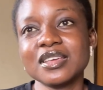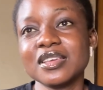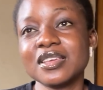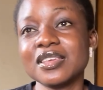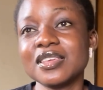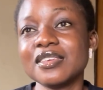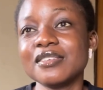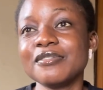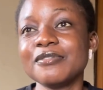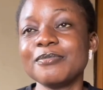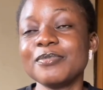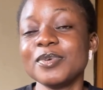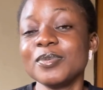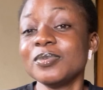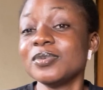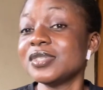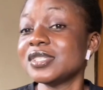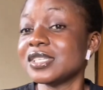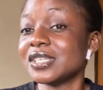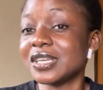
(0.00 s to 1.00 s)
if
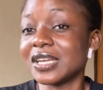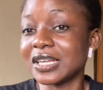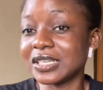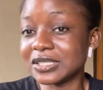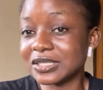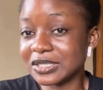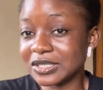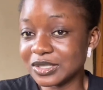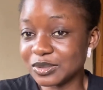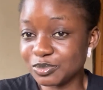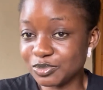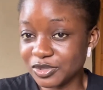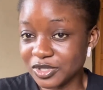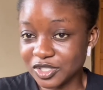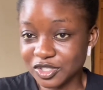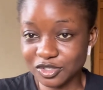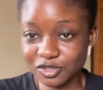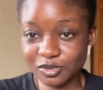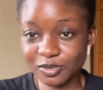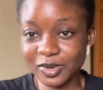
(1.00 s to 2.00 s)
people say that this
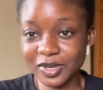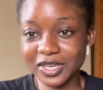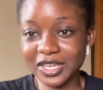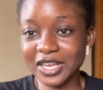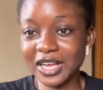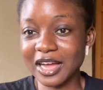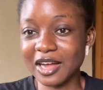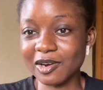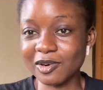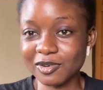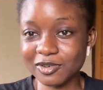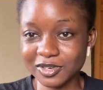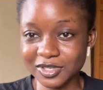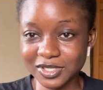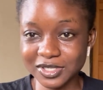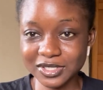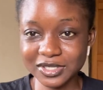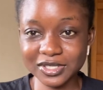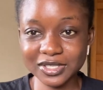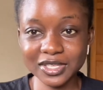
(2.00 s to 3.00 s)
bridge, nobody can
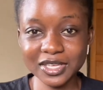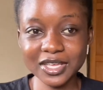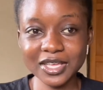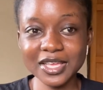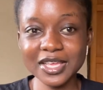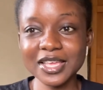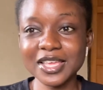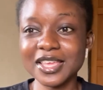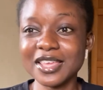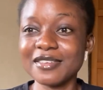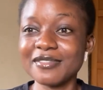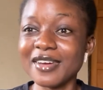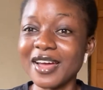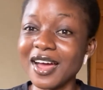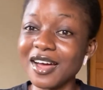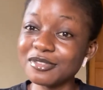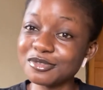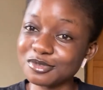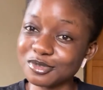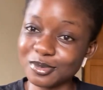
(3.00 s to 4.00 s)
cross it. If I
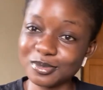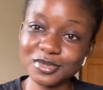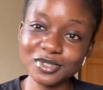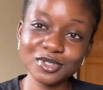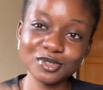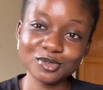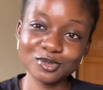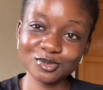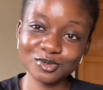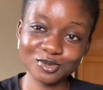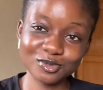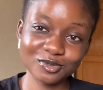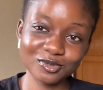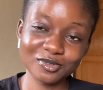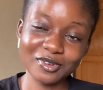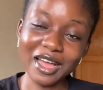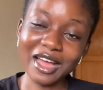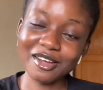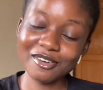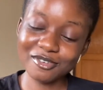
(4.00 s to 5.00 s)
have something to do
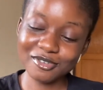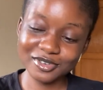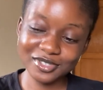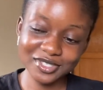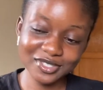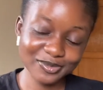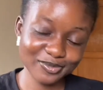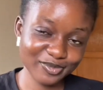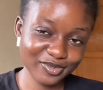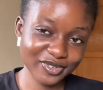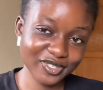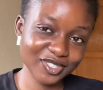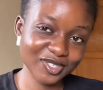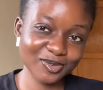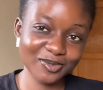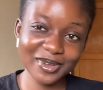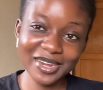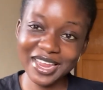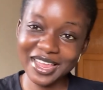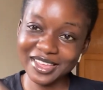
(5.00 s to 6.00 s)
across the bridge,
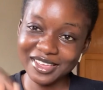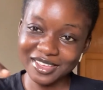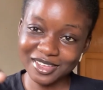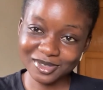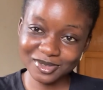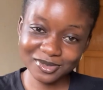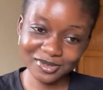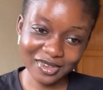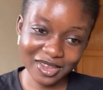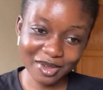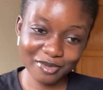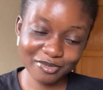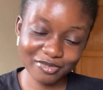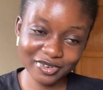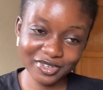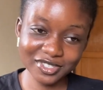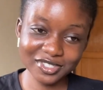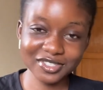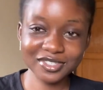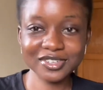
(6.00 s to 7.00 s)
when I get to that
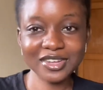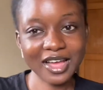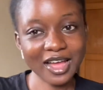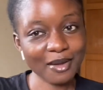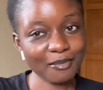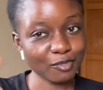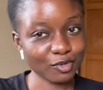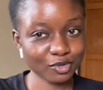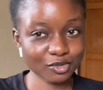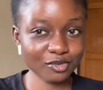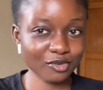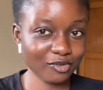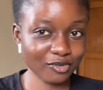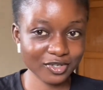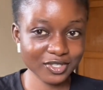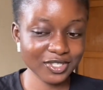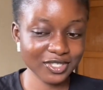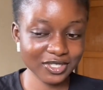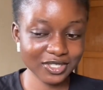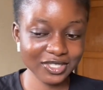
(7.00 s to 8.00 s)
bridge, I must
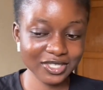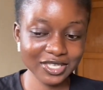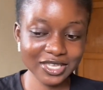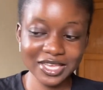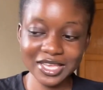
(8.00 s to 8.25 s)
cross it.